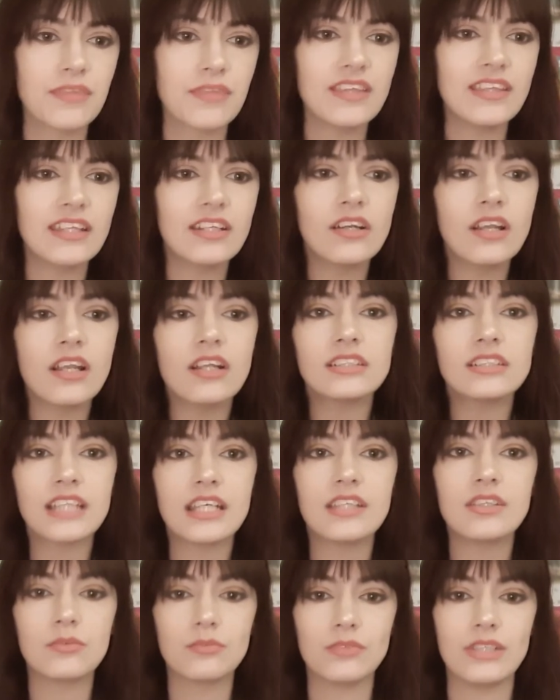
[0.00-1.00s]
they don't
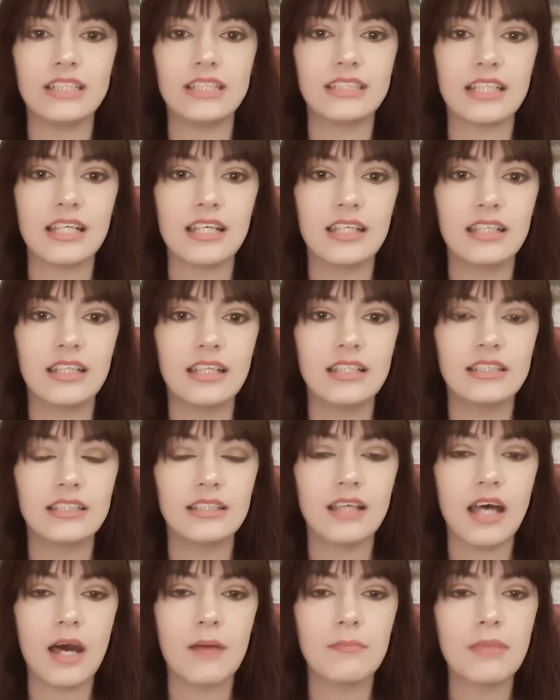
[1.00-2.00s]
understand the reason
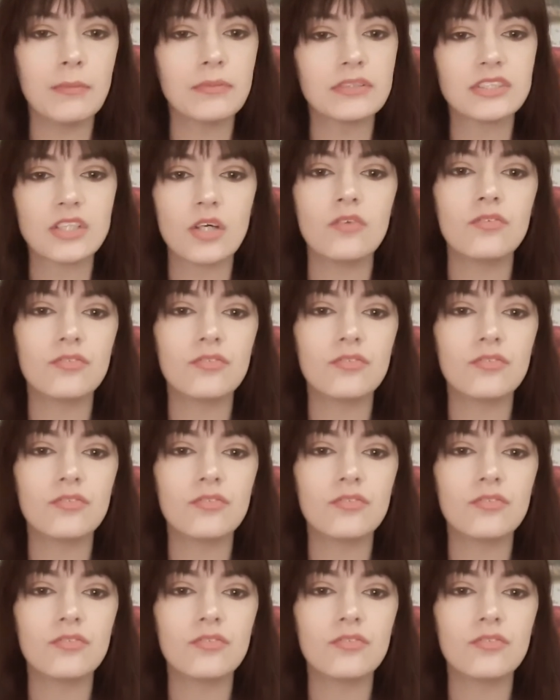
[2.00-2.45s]
people so